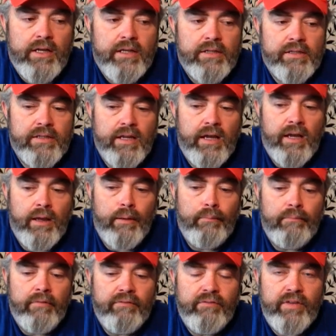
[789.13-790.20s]

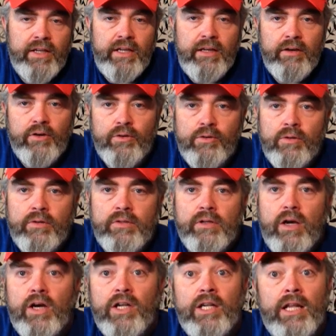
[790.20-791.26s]
some
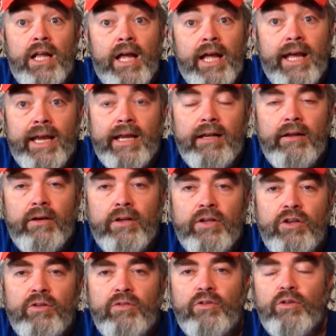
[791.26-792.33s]
videos online, on
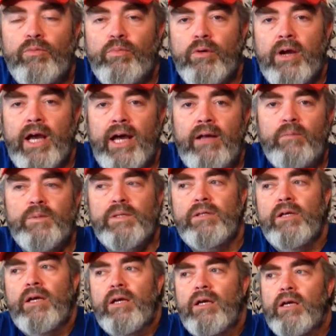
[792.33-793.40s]
YouTube perhaps,